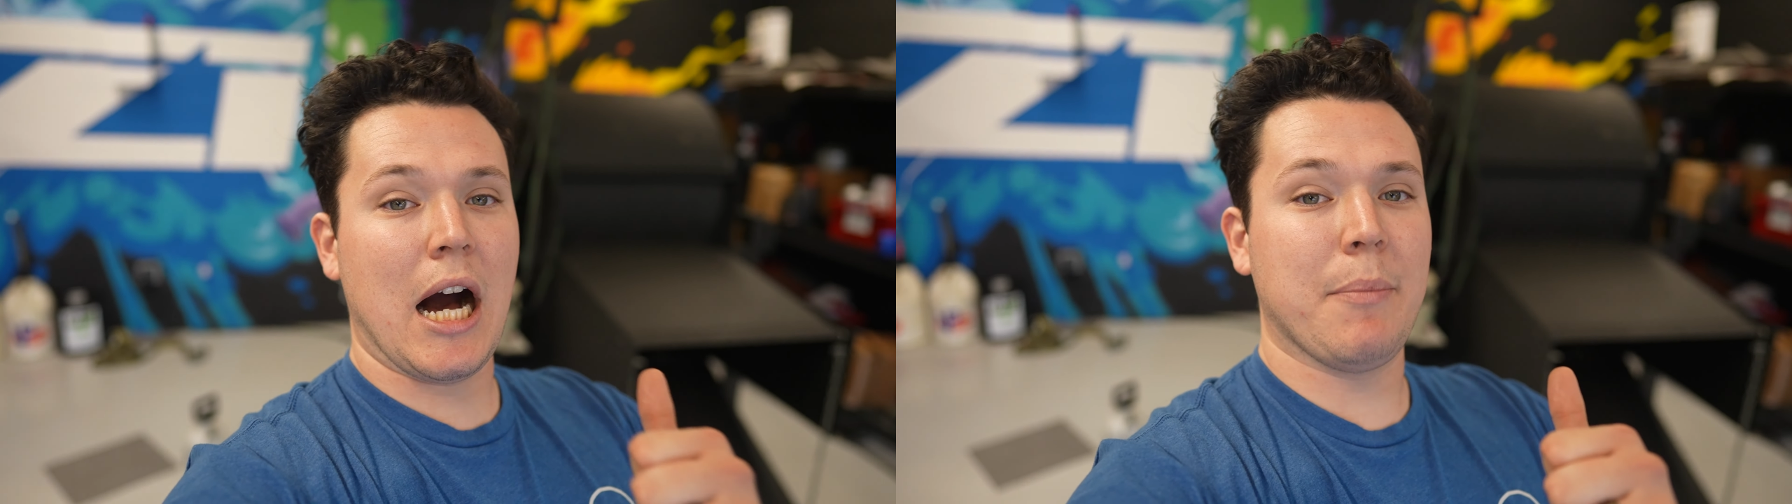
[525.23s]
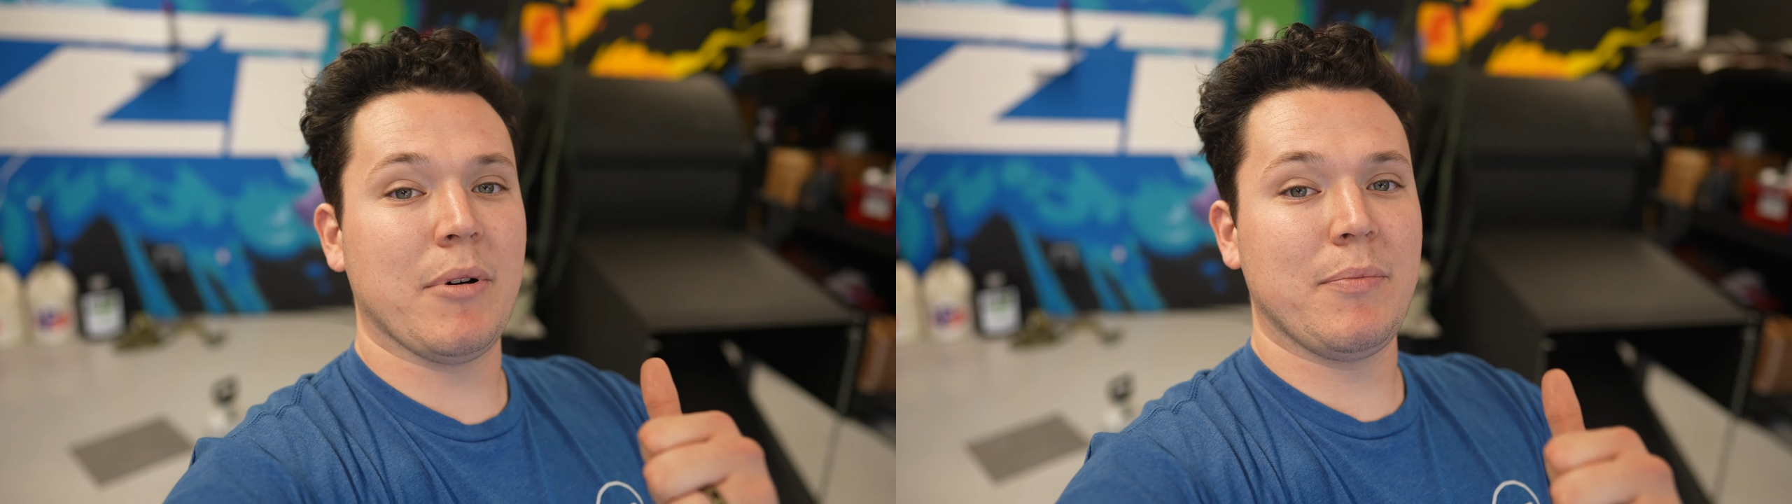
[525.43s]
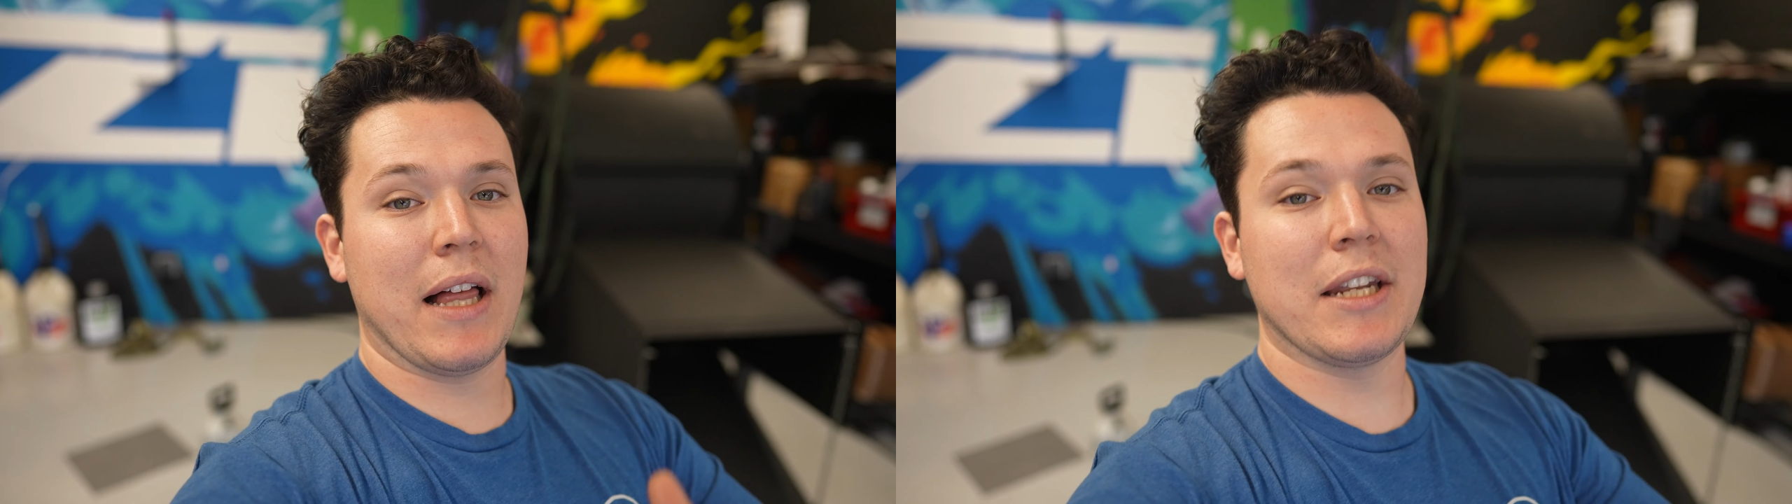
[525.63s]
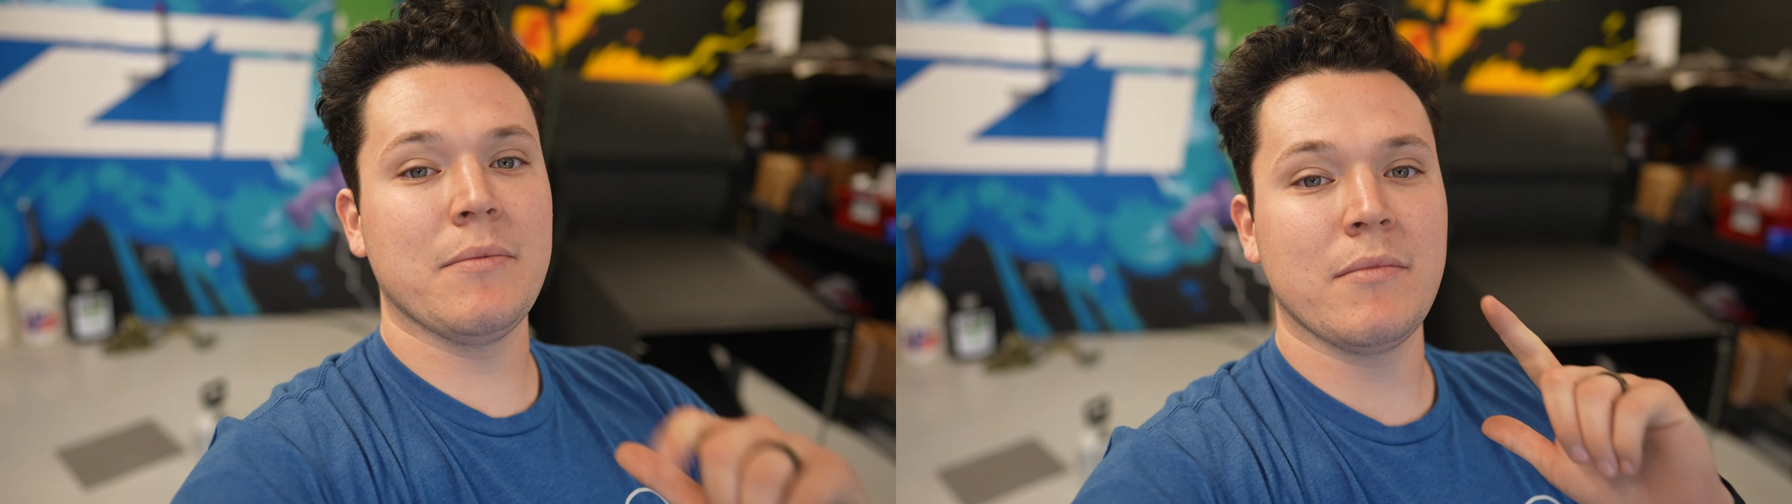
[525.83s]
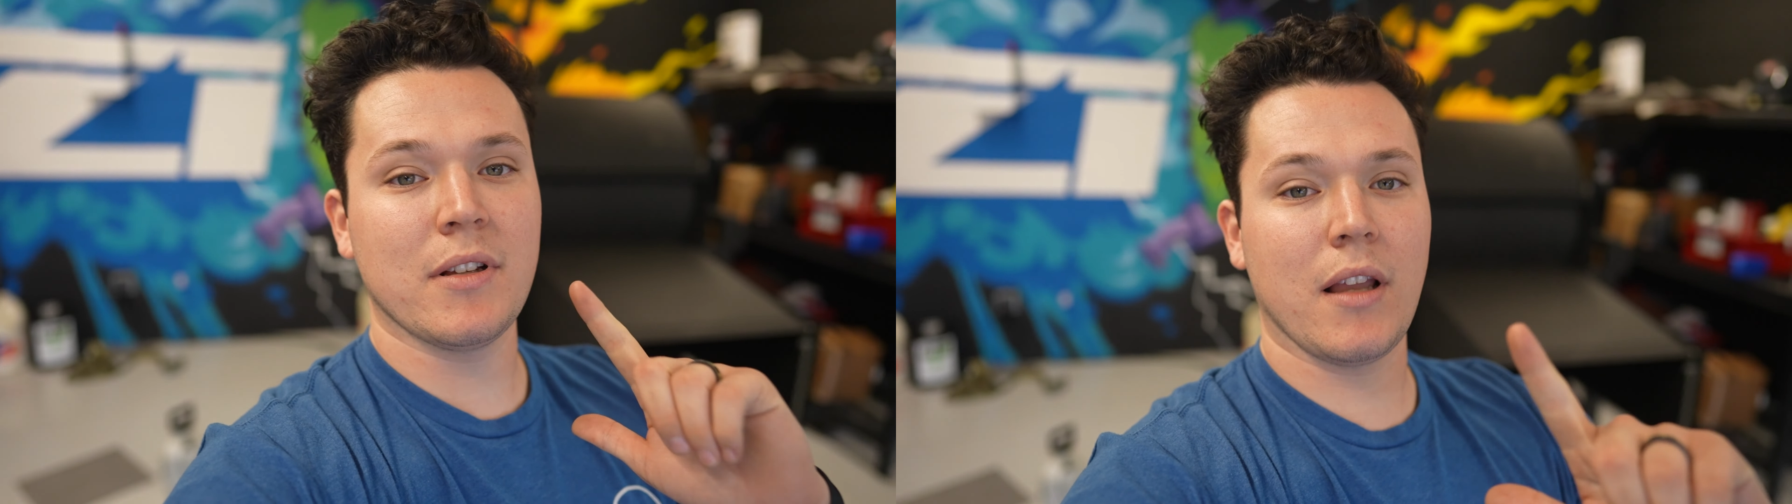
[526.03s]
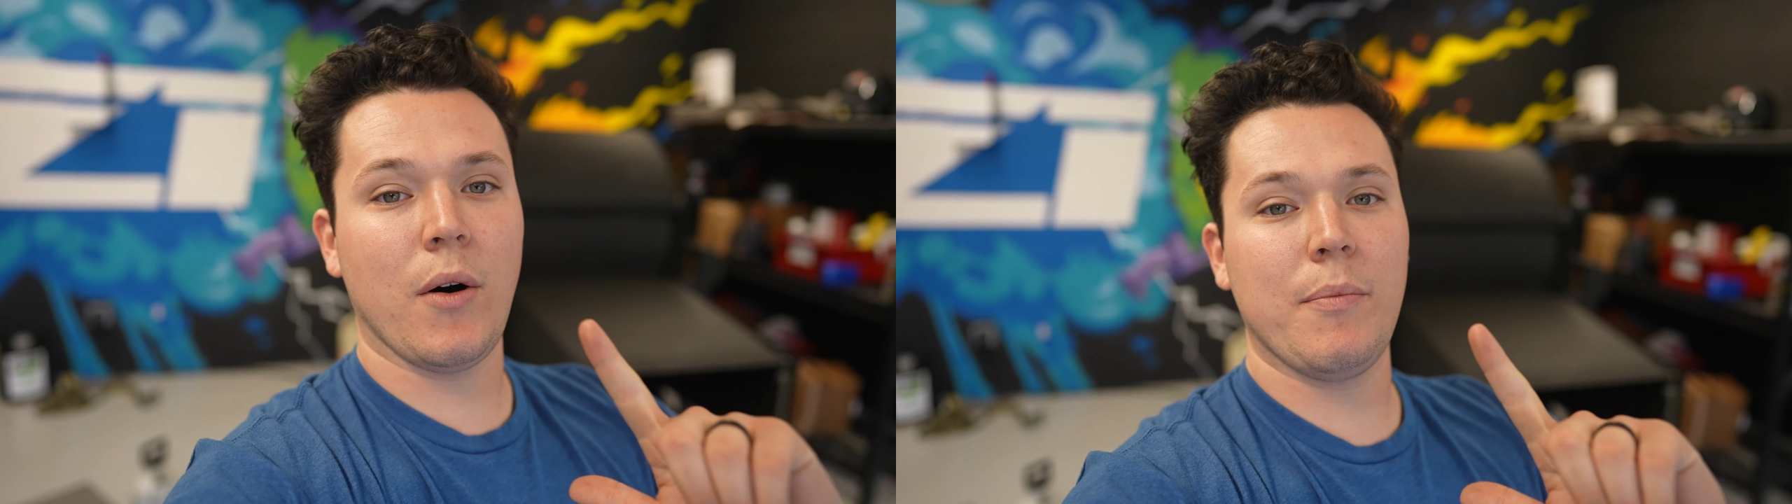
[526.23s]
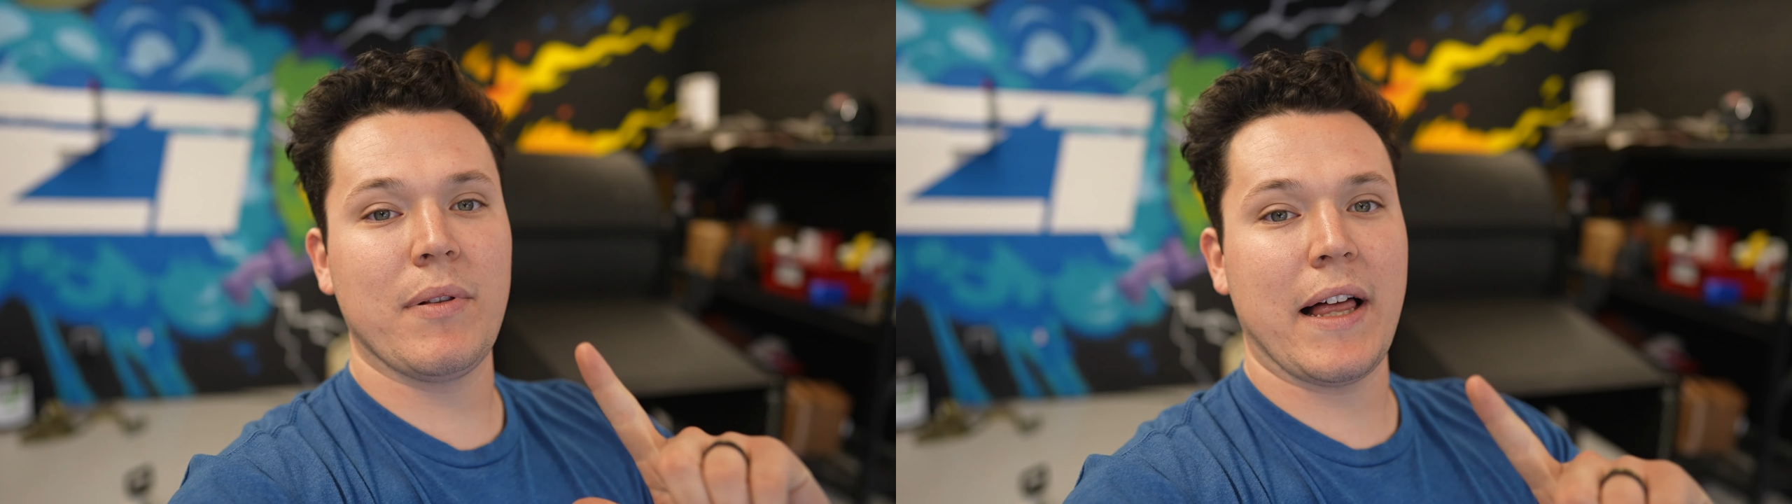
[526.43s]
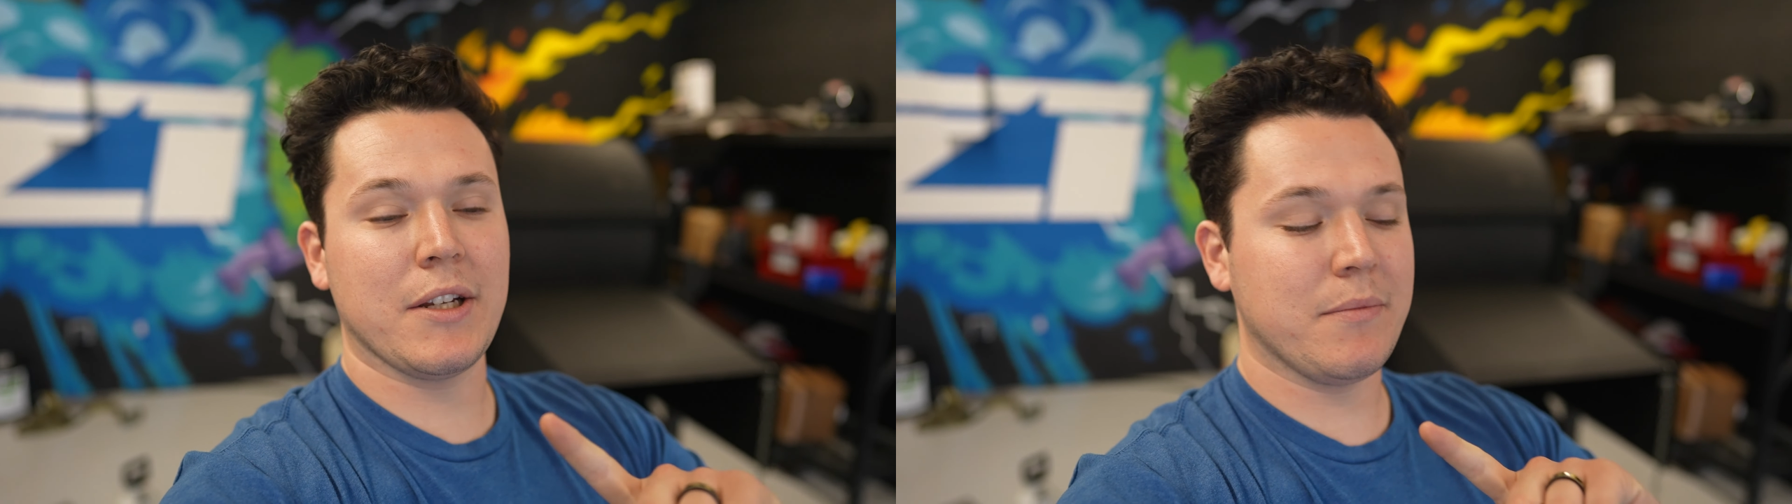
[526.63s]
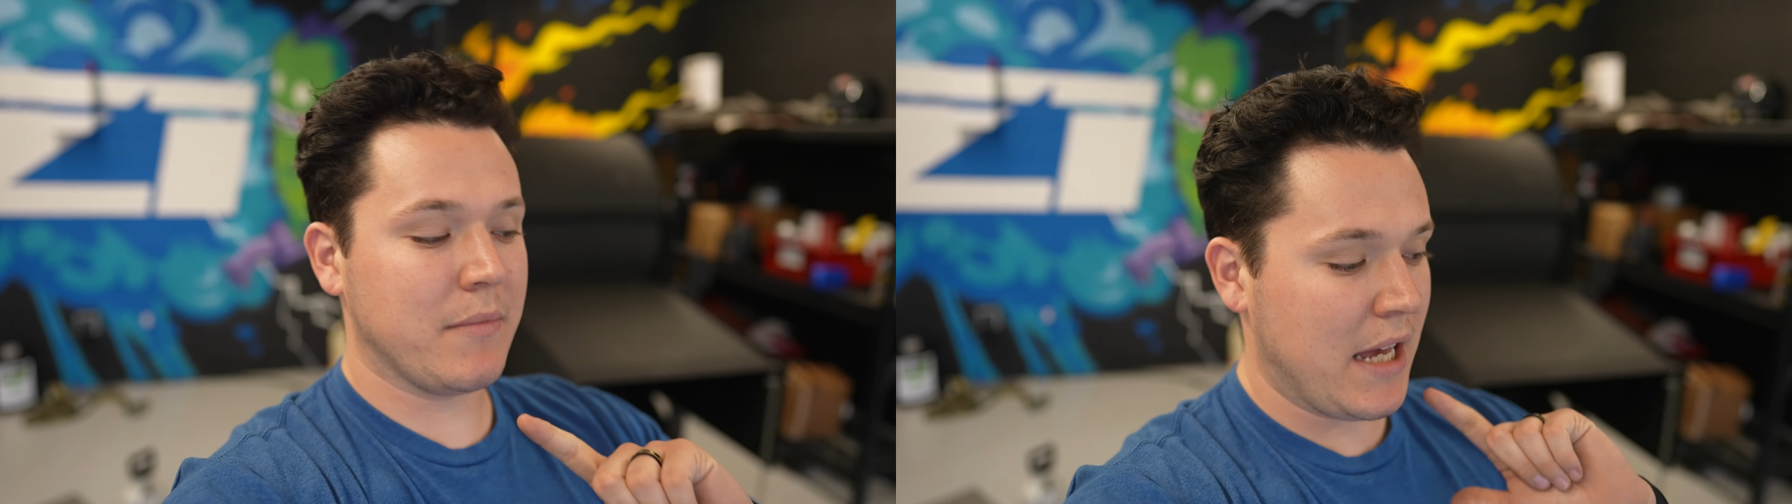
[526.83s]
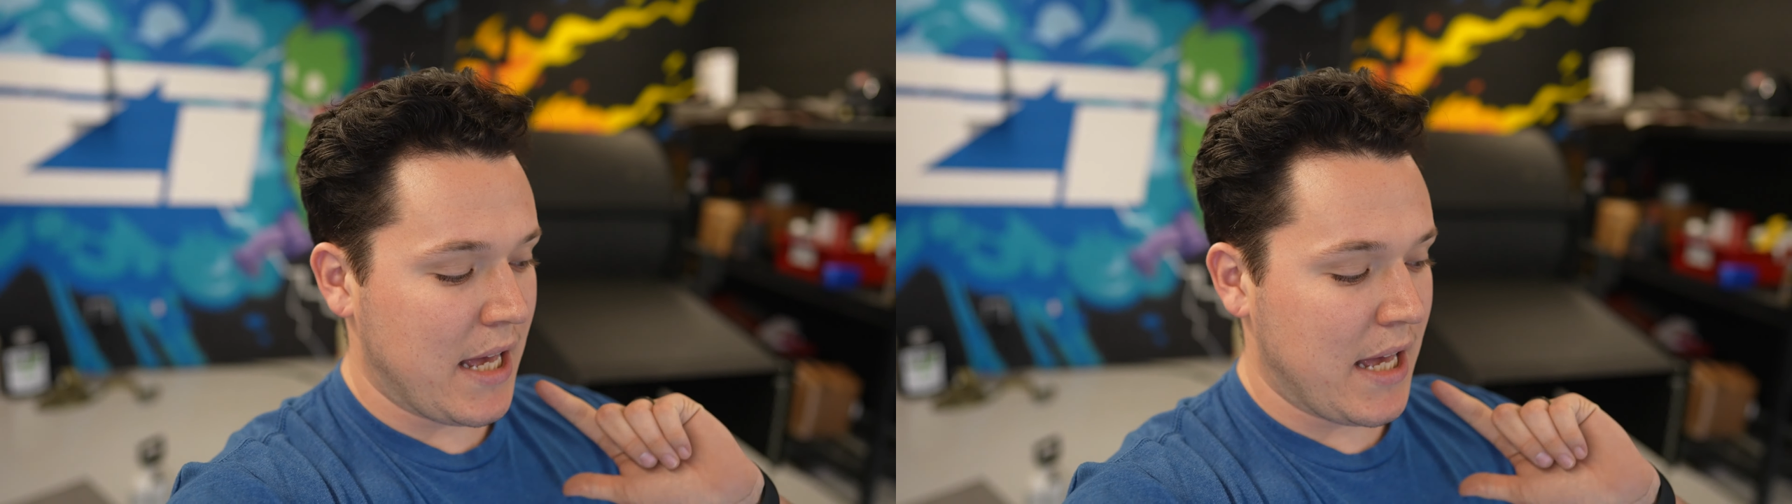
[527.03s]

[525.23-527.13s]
upper plenum, lower plenum,